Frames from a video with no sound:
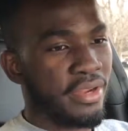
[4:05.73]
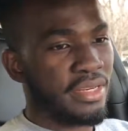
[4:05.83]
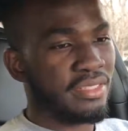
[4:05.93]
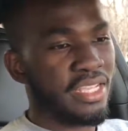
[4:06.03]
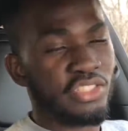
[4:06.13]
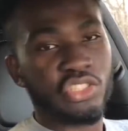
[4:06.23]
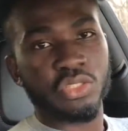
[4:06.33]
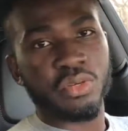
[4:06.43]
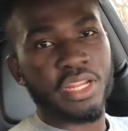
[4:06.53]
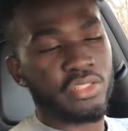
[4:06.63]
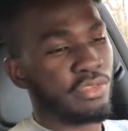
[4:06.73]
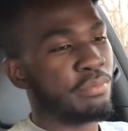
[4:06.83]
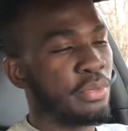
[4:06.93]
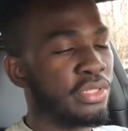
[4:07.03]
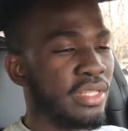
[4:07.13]
a button right here that says
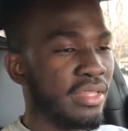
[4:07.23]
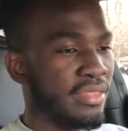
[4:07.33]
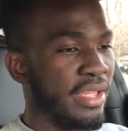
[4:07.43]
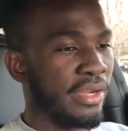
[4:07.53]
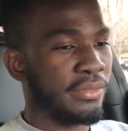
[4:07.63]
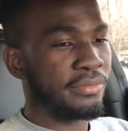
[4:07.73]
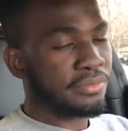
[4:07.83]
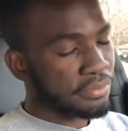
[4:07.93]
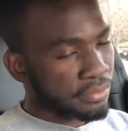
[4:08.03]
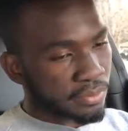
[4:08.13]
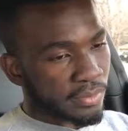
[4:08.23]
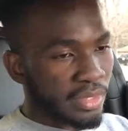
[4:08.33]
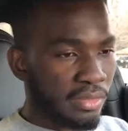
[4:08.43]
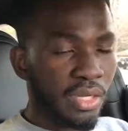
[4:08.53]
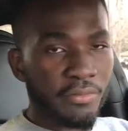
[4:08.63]
screen, so you push that down,
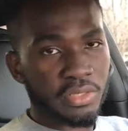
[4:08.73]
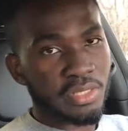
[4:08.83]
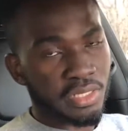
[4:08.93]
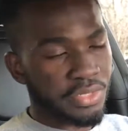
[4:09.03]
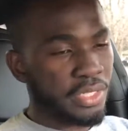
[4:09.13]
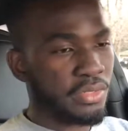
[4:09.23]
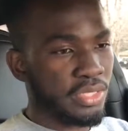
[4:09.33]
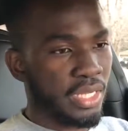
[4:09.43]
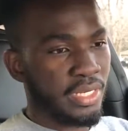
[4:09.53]
obviously the